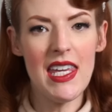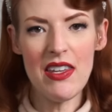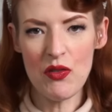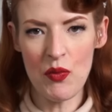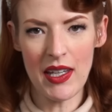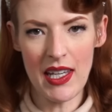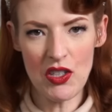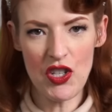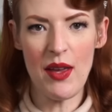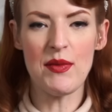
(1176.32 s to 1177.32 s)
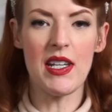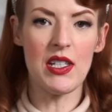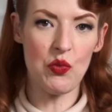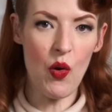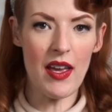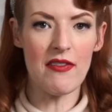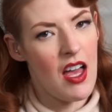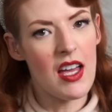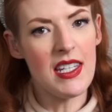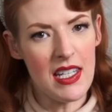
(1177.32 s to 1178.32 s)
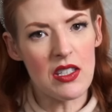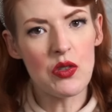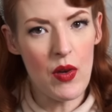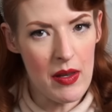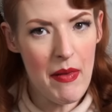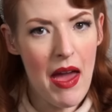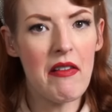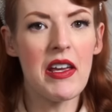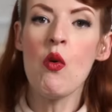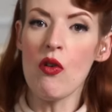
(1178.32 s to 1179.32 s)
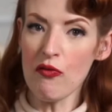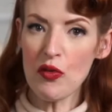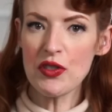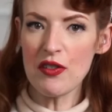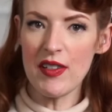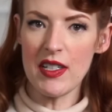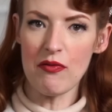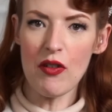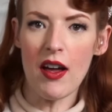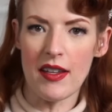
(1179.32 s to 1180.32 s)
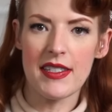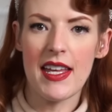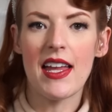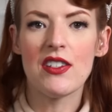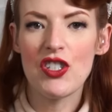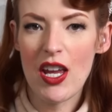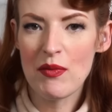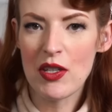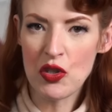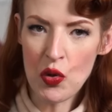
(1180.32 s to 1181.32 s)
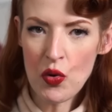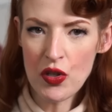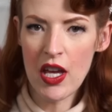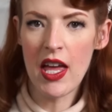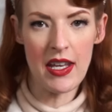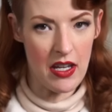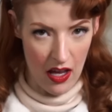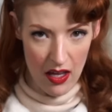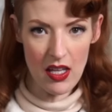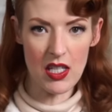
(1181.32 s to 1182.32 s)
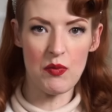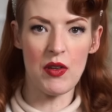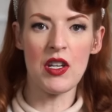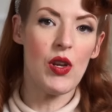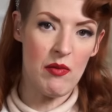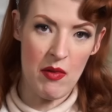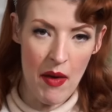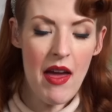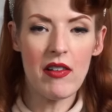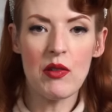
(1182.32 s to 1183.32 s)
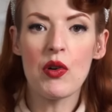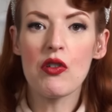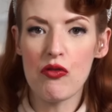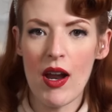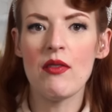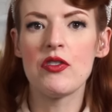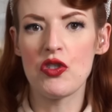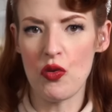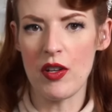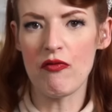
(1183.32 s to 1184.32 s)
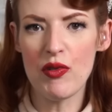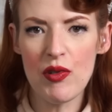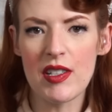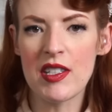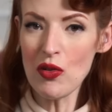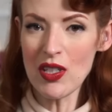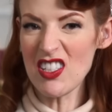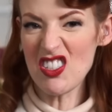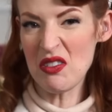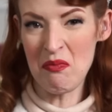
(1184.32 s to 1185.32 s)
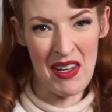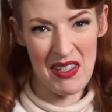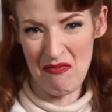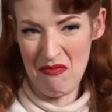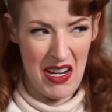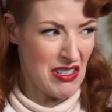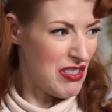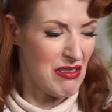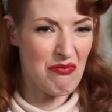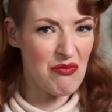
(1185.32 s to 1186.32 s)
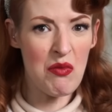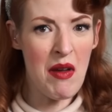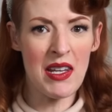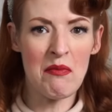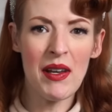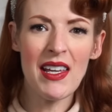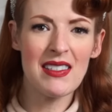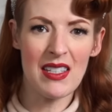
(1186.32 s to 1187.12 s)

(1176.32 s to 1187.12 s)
even when King James and his wife, her niece Queen Mary, were forced to flee to France and James's daughter and her husband William and Mary were crowned joint rulers, Wilton's just managed to remain in place